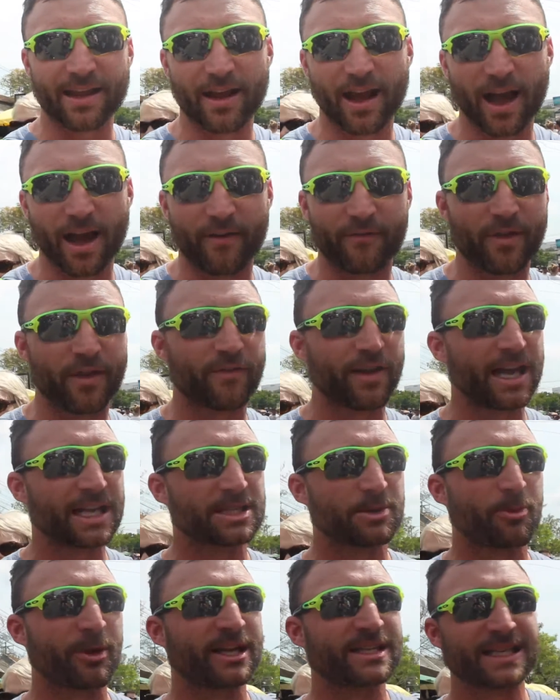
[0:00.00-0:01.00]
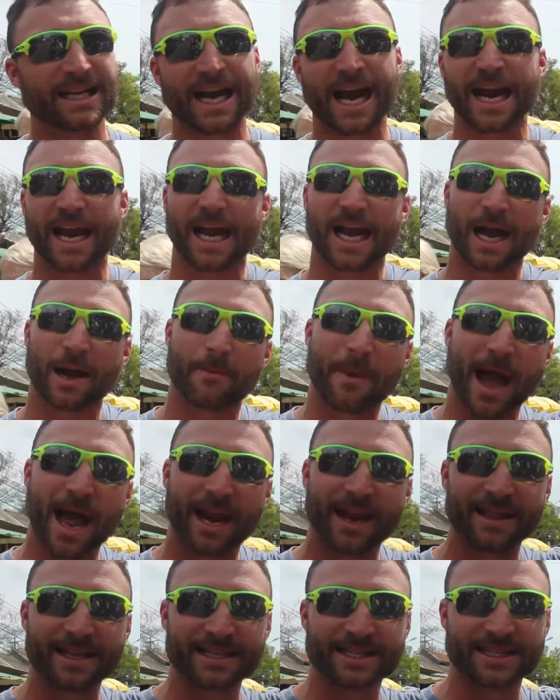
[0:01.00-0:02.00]
Uh, Viva eight's a place to kind of come
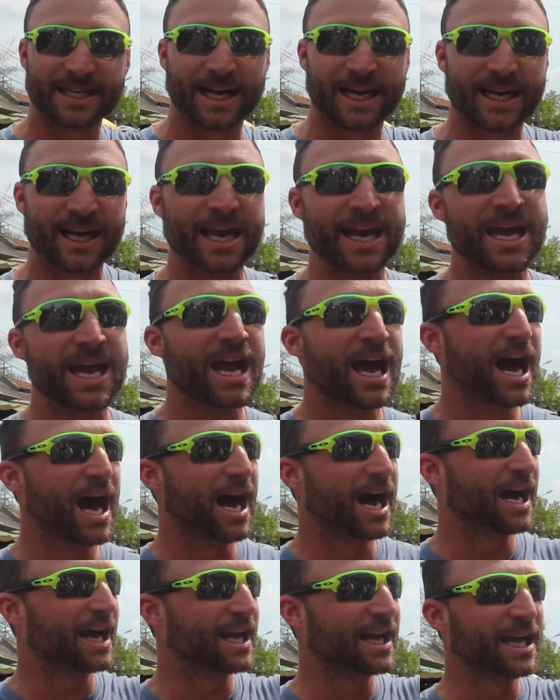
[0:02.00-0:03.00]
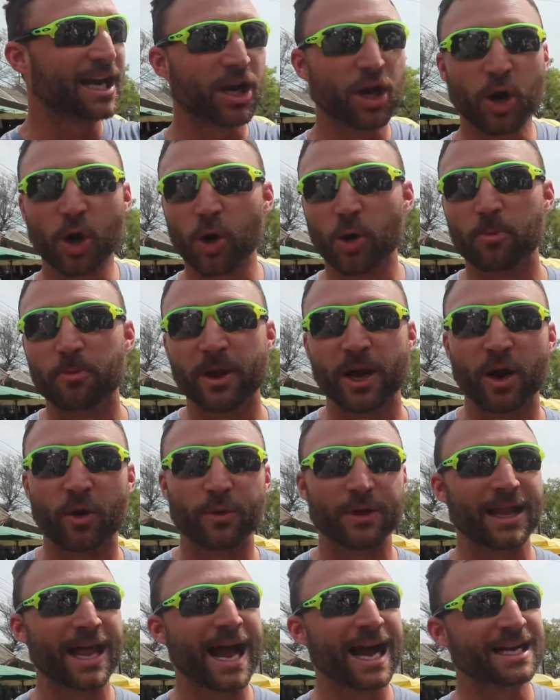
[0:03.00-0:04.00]
out of the sun, uh, get a cold beer,
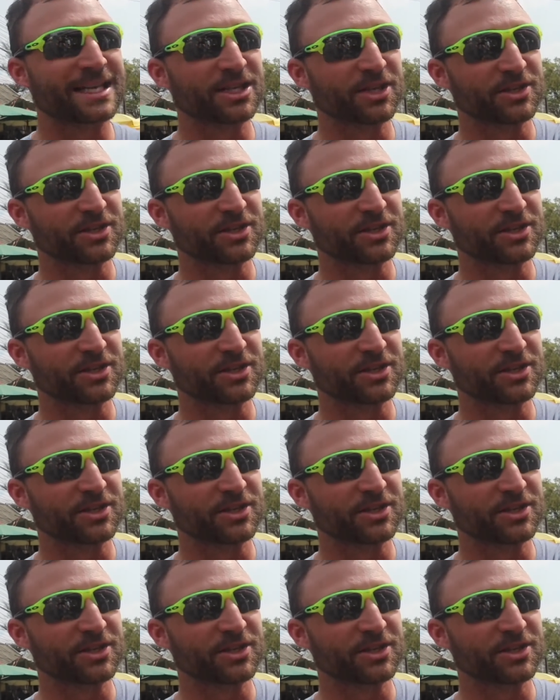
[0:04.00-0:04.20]
relax.